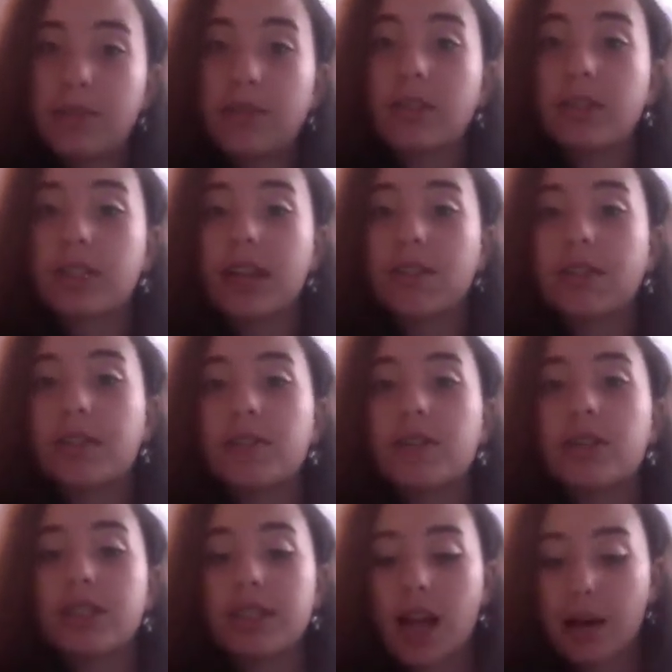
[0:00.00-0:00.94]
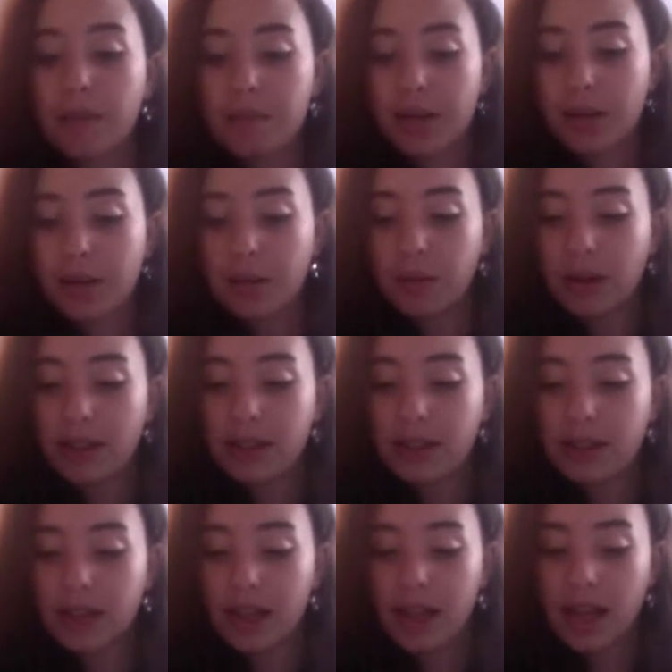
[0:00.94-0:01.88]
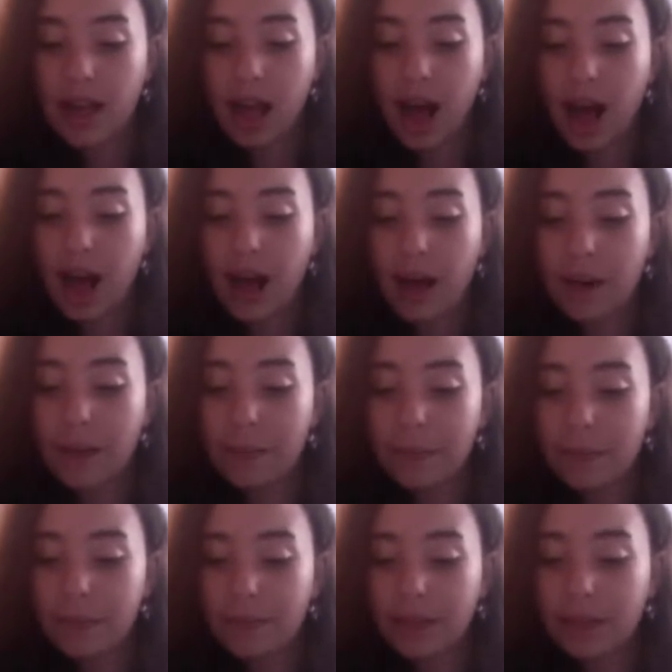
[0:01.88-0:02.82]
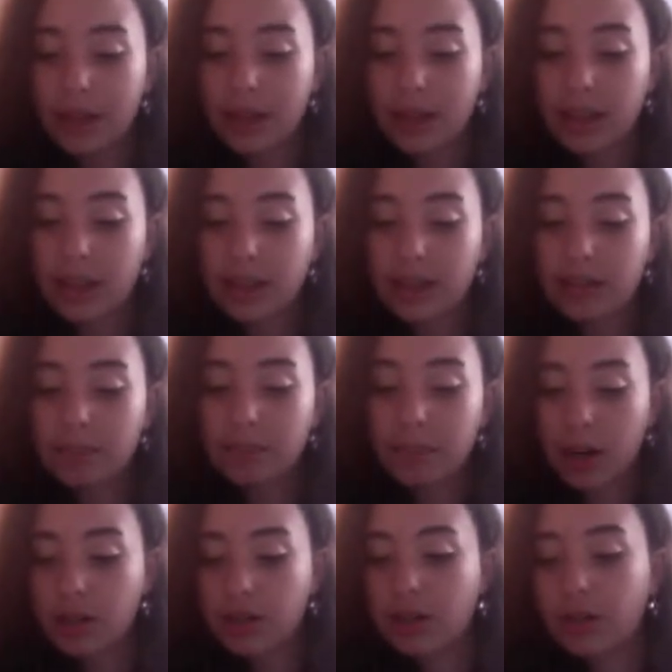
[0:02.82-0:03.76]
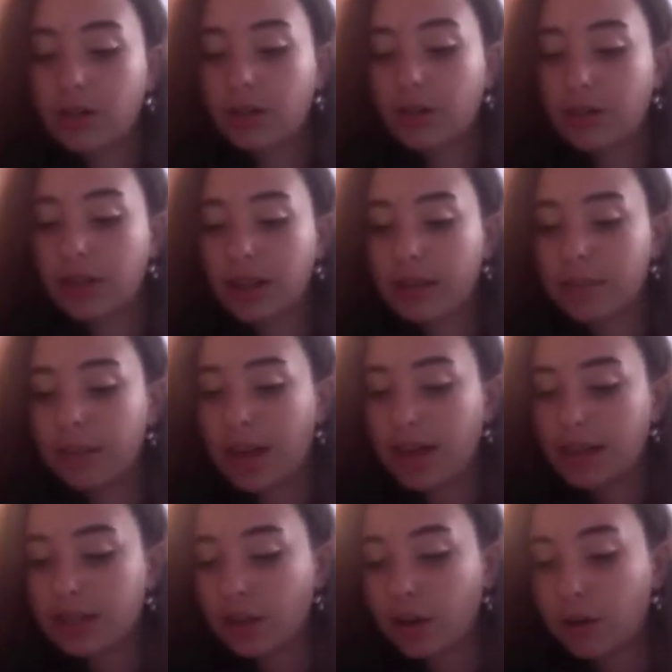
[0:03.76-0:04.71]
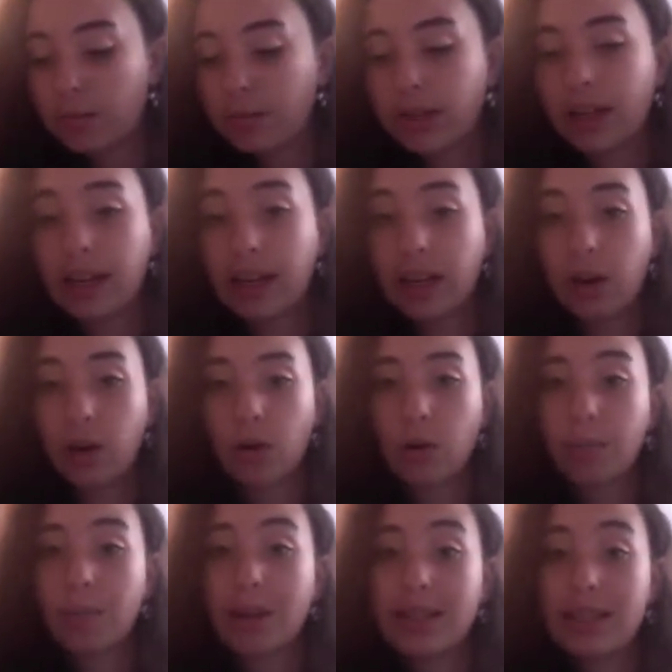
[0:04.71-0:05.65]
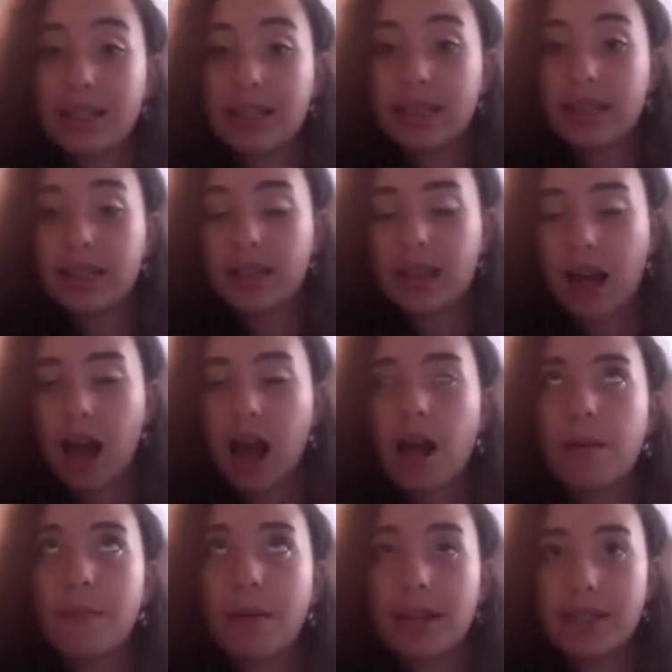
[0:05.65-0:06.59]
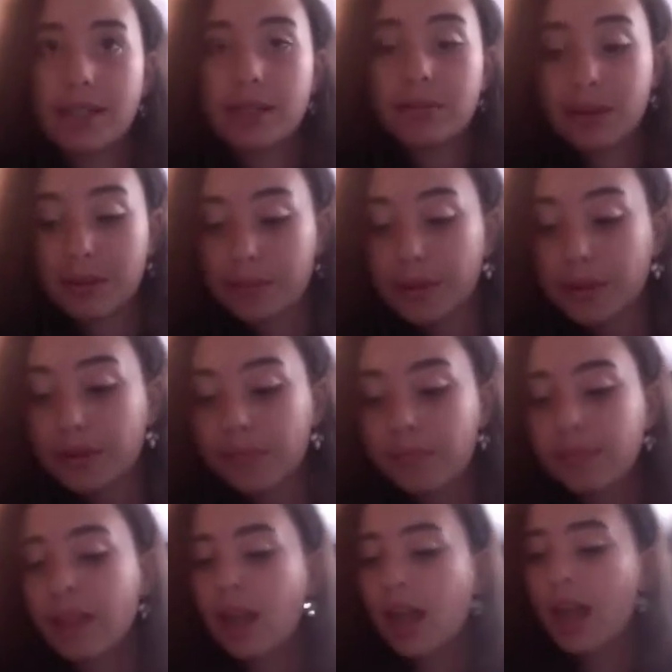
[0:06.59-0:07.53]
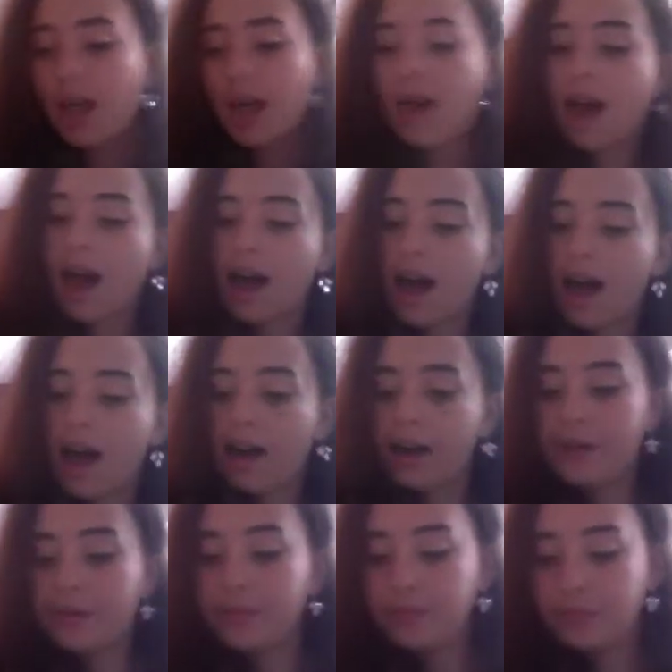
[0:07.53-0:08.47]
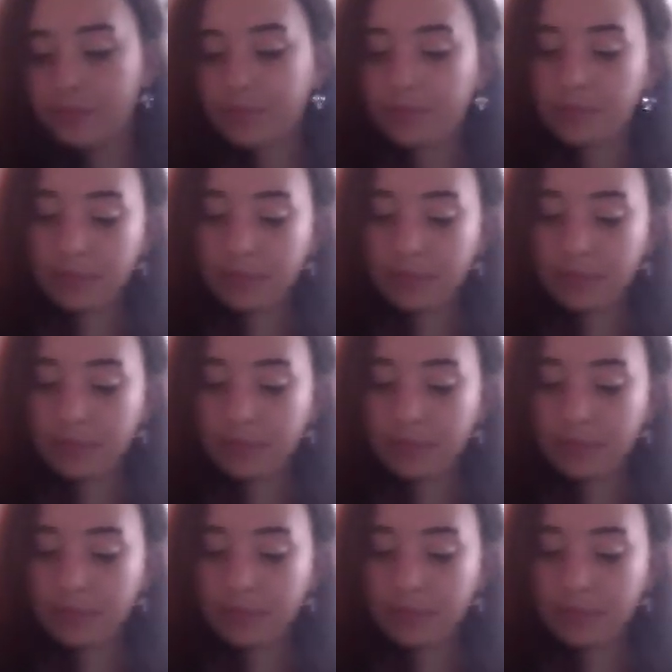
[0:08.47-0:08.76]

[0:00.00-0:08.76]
For definitely for some, he was um, the martyr for the Manitoban or Metis, Metis people. Um,